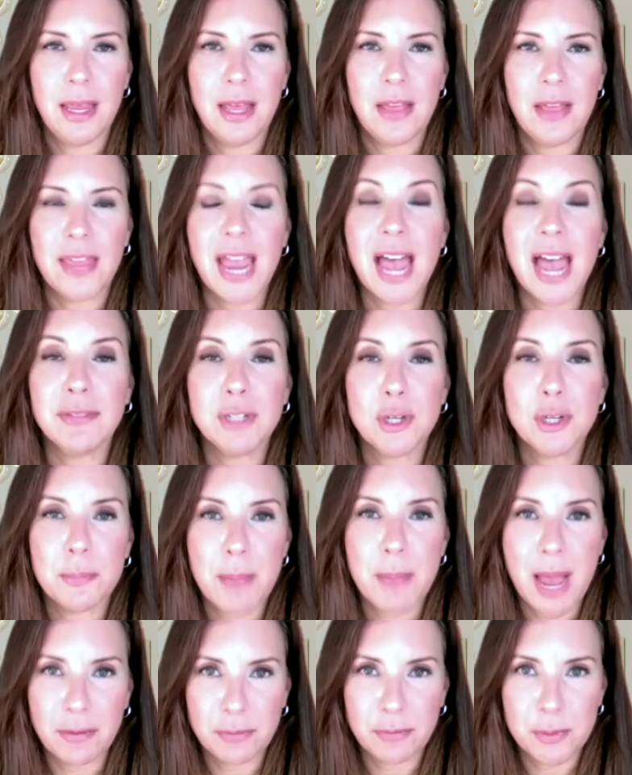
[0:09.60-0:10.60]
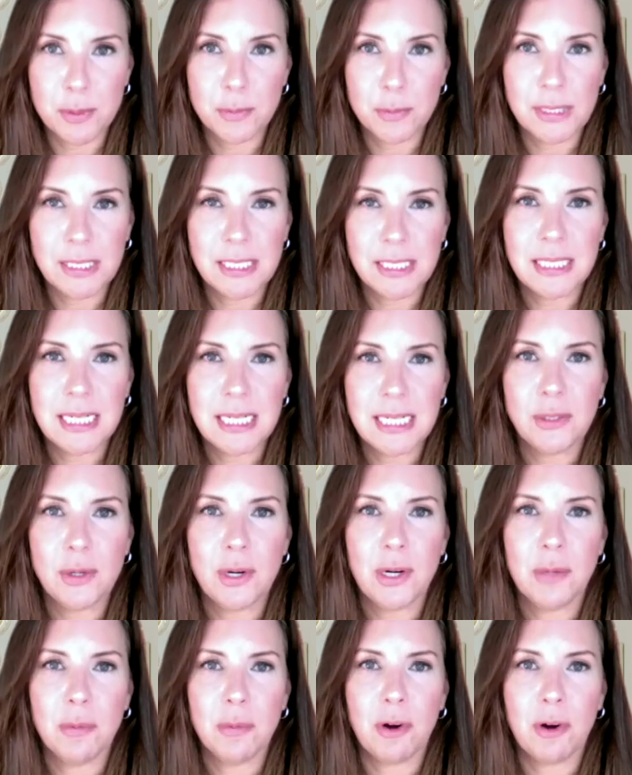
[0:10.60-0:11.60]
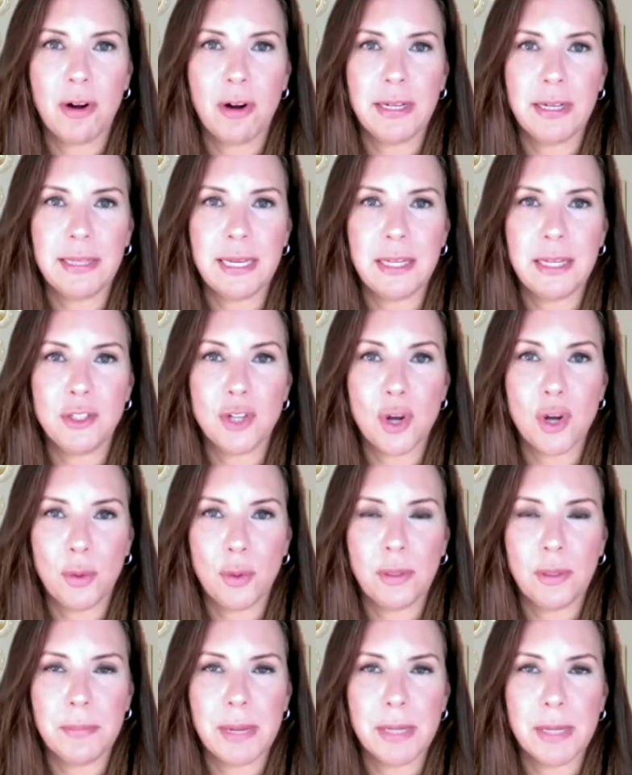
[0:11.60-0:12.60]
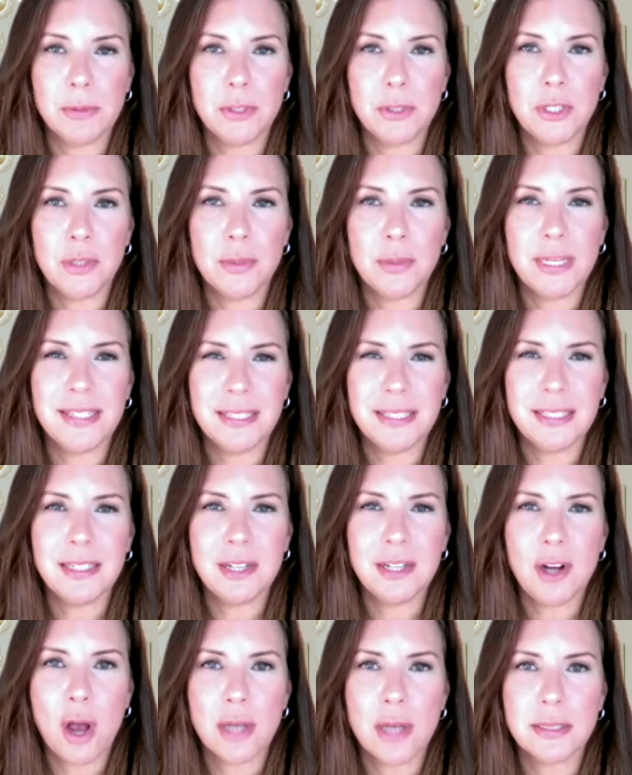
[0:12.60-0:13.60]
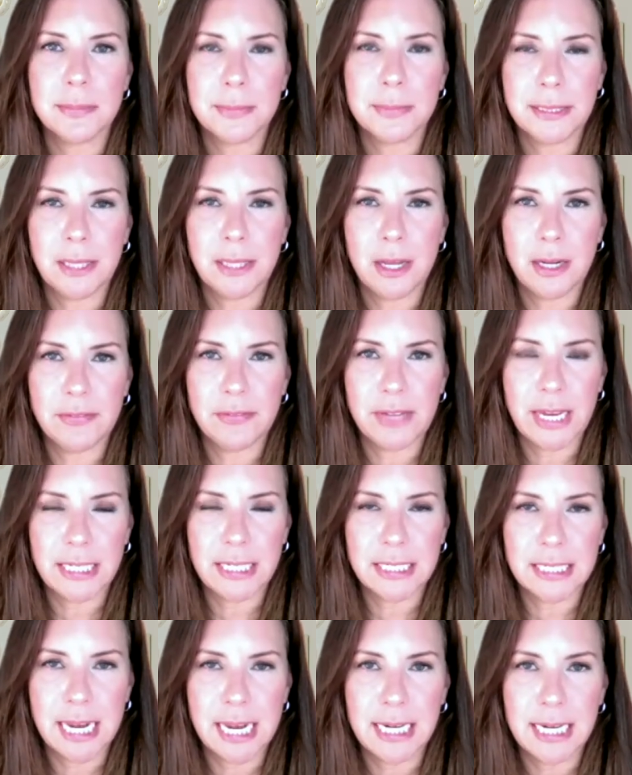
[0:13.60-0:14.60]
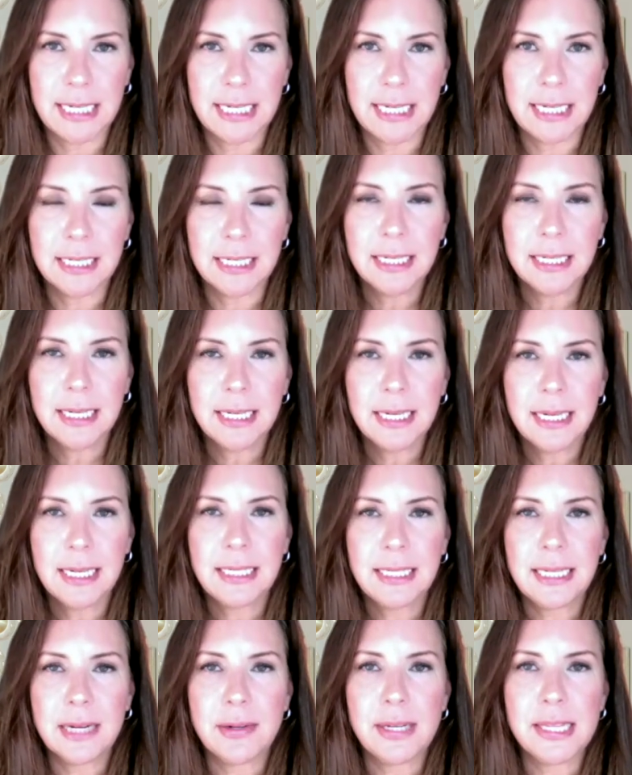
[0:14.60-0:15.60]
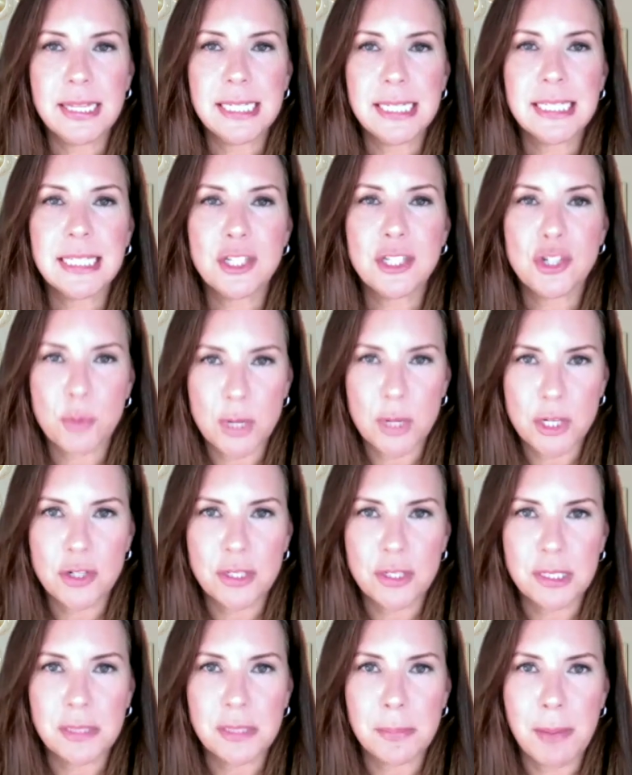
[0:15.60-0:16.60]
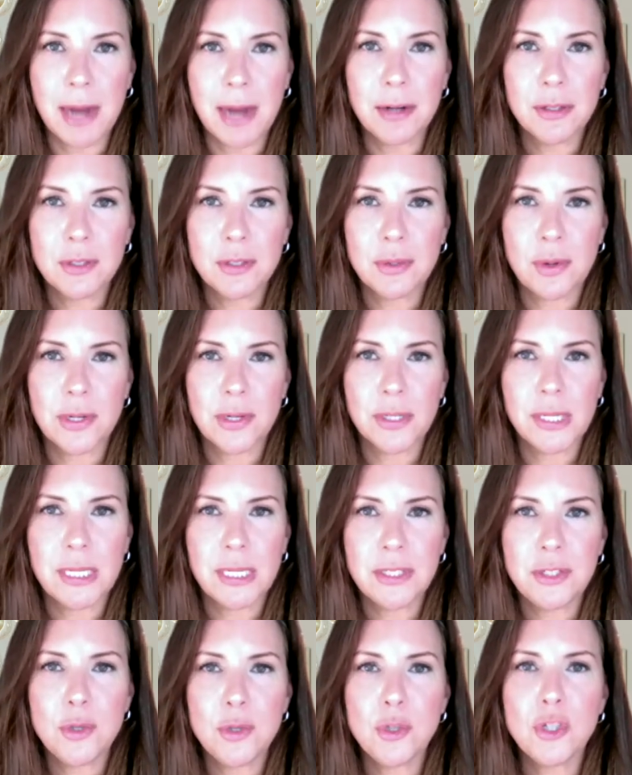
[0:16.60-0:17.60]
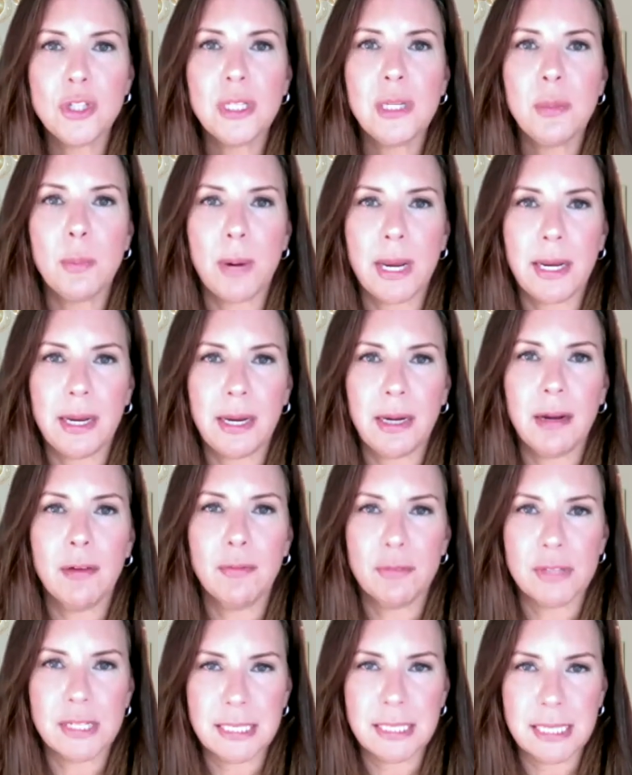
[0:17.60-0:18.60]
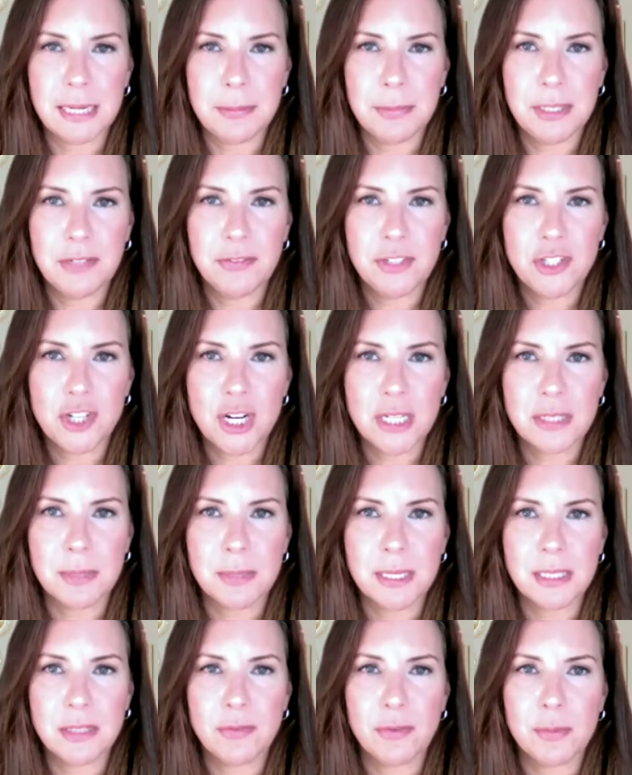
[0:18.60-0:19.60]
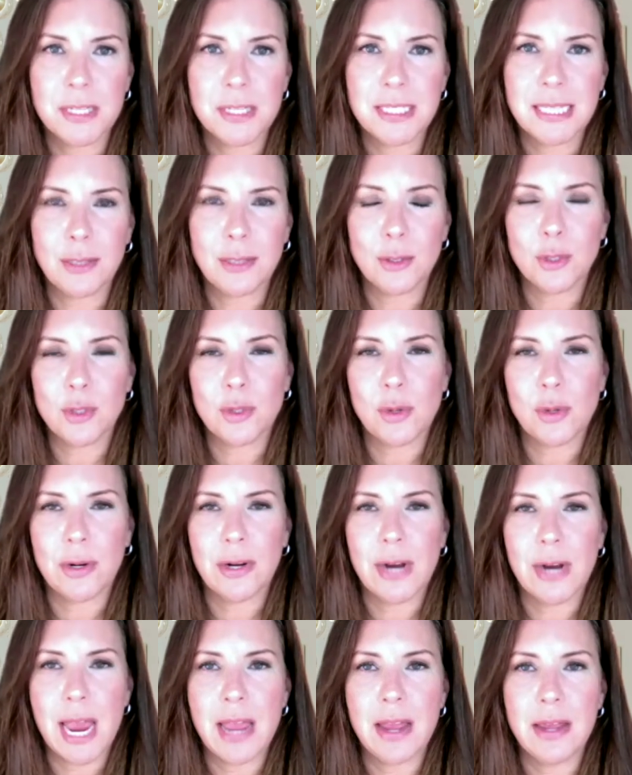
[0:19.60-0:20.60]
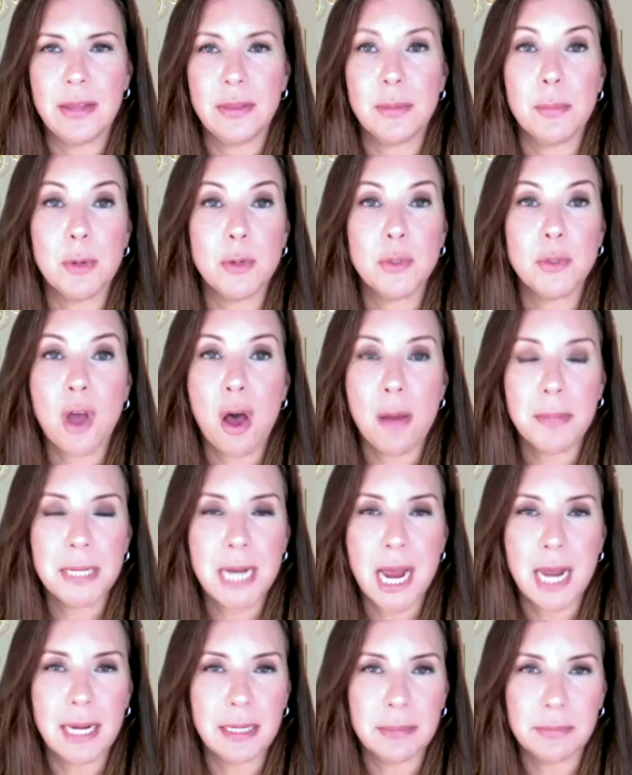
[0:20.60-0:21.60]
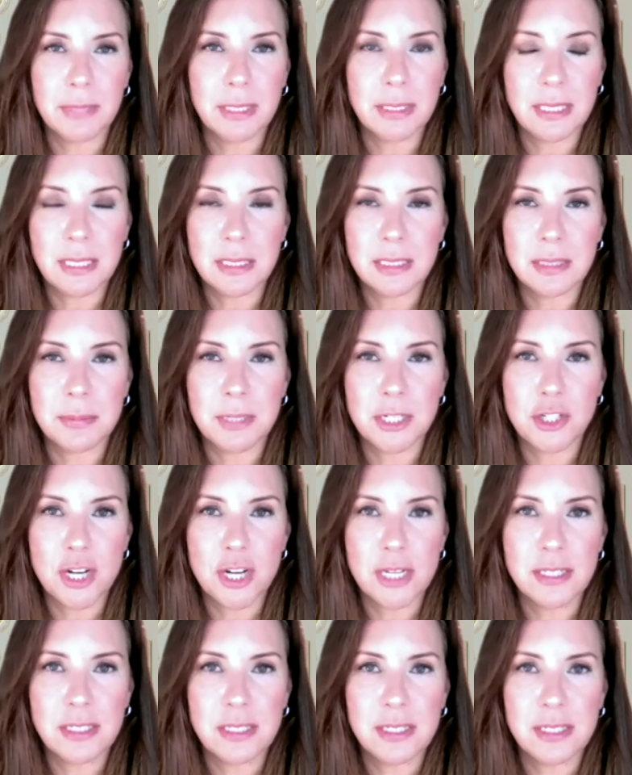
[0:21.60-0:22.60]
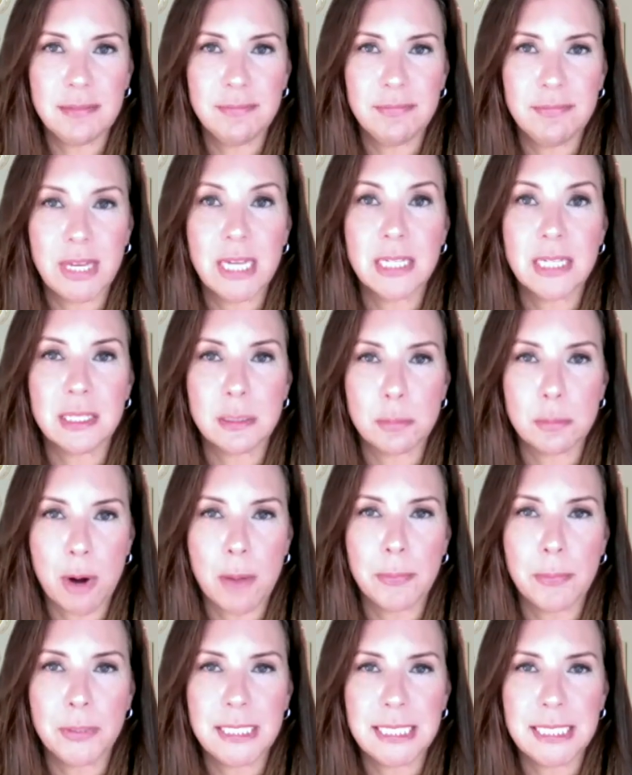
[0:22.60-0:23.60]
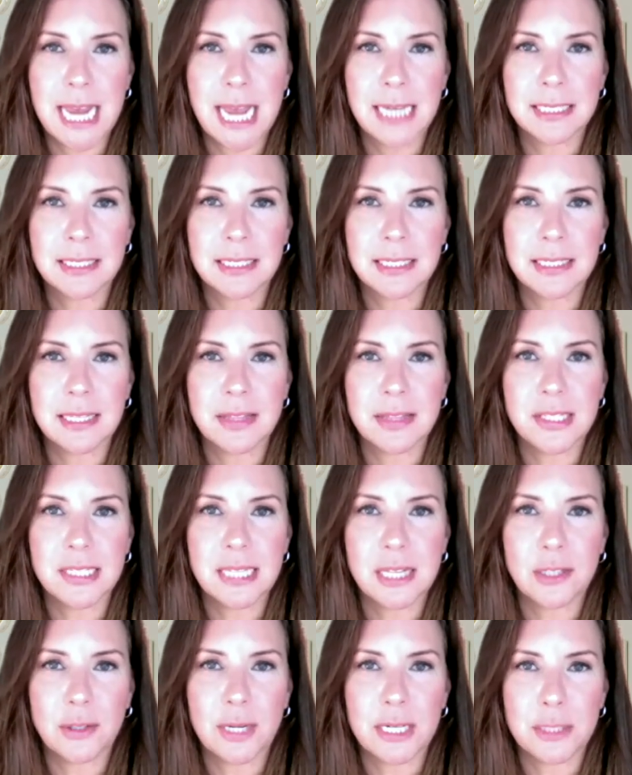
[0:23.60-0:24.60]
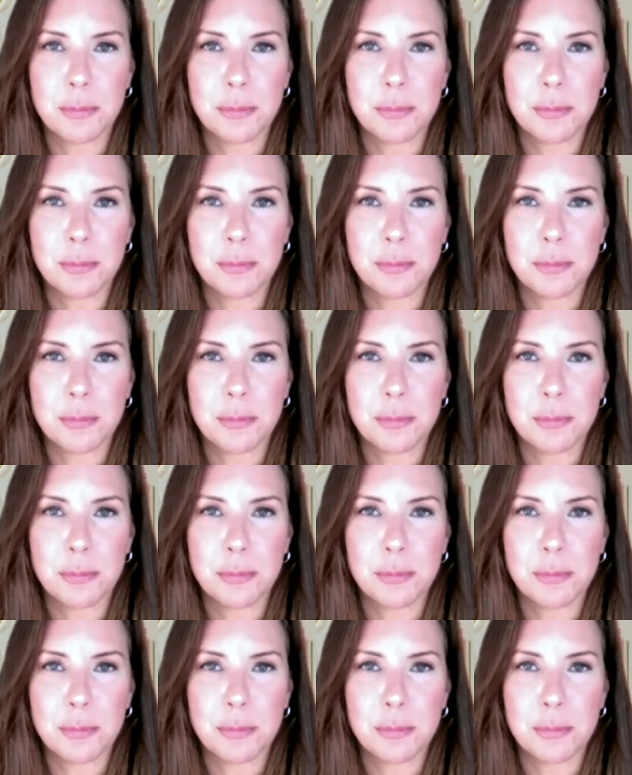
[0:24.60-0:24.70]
They haven't heard back from their real estate lawyer regarding the total amount due, and this can cause them a lot of anxiety. Now, in these situations, the buyer's lawyer is usually waiting for the statement of adjustments from the seller's lawyer, and the most common item that needs to be adjusted is the property taxes that the seller has